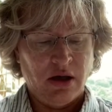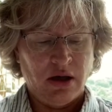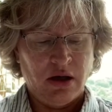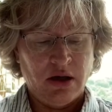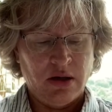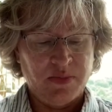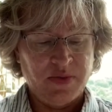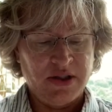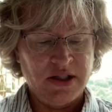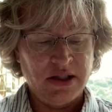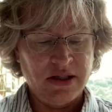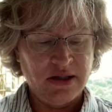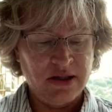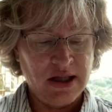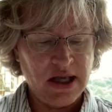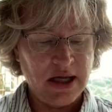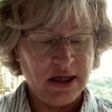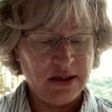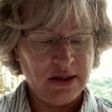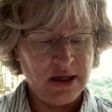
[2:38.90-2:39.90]
Since
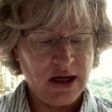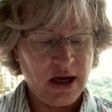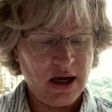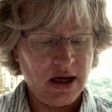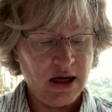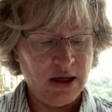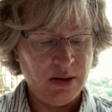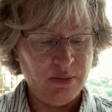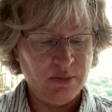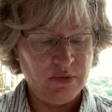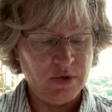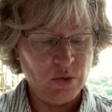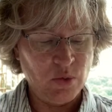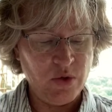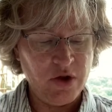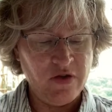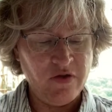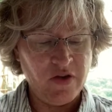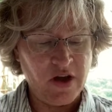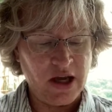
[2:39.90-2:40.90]
that time,
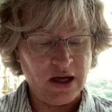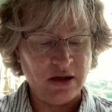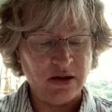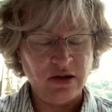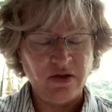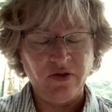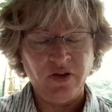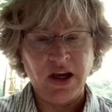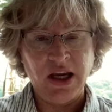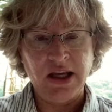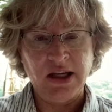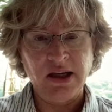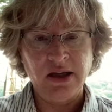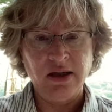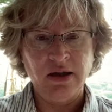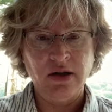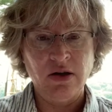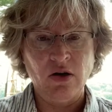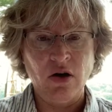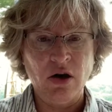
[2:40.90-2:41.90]
we've
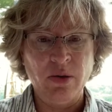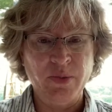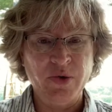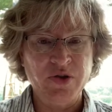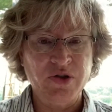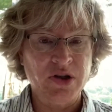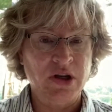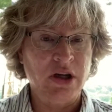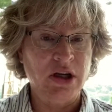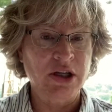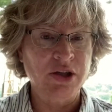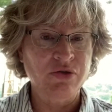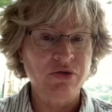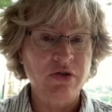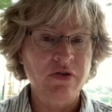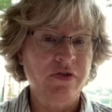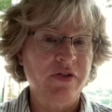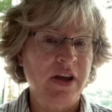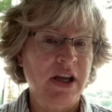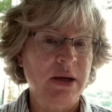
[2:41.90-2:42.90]
elevated almost 100
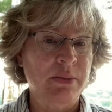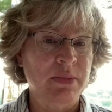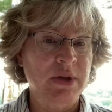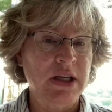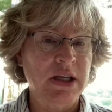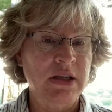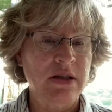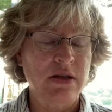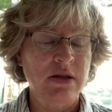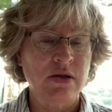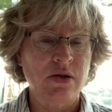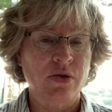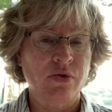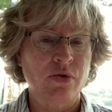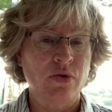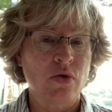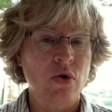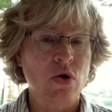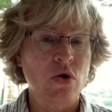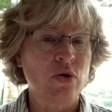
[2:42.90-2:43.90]
families
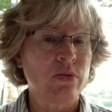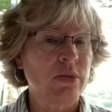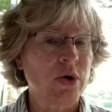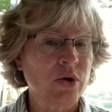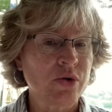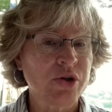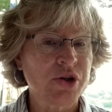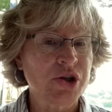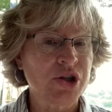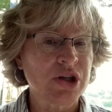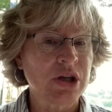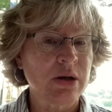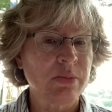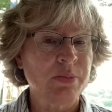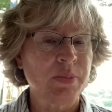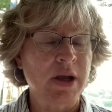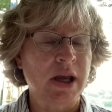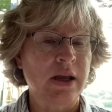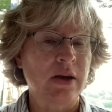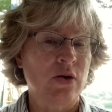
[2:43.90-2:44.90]
through home ownership
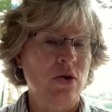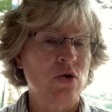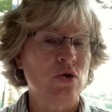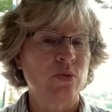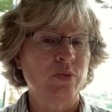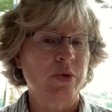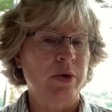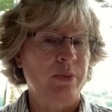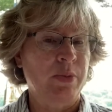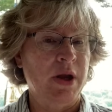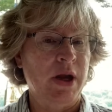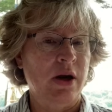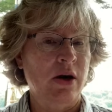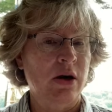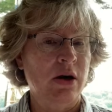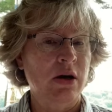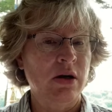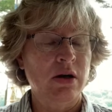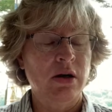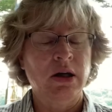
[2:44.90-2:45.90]
and home
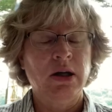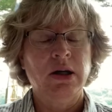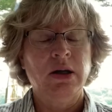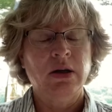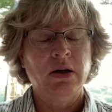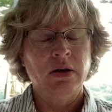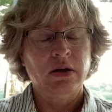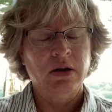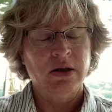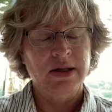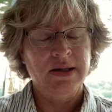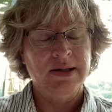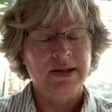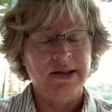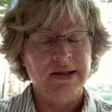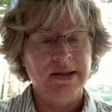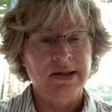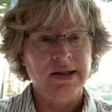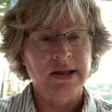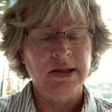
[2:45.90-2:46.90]
repair
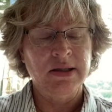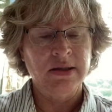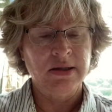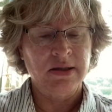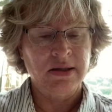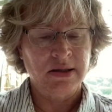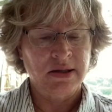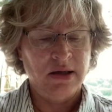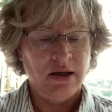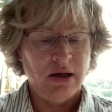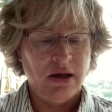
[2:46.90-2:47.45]
assistance.